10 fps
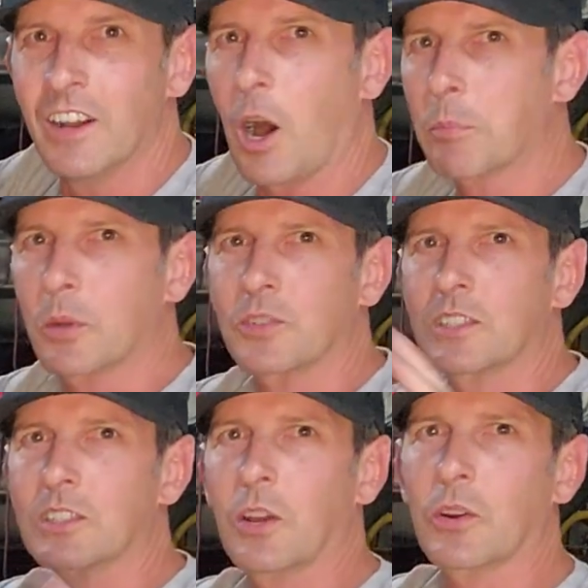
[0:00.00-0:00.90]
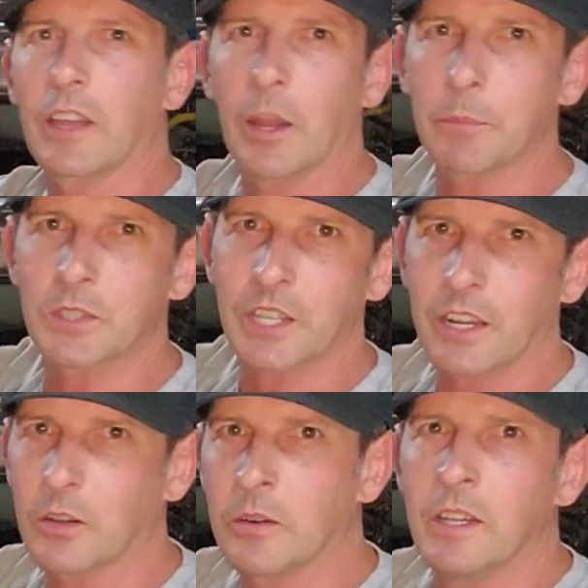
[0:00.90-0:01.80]
All proceeds go to help the
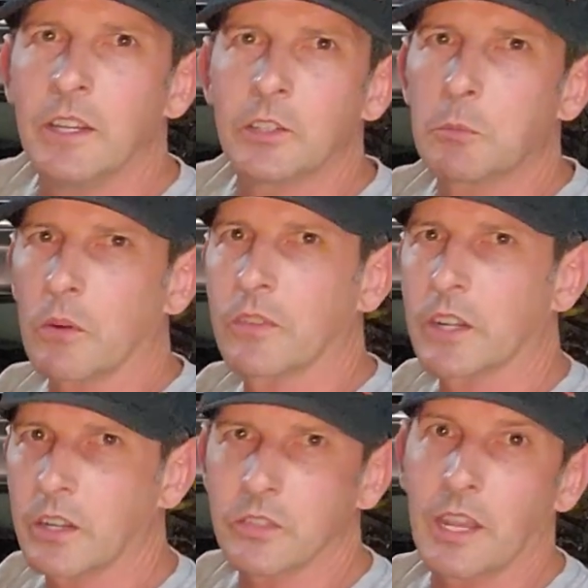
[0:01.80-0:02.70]
channel do more videos.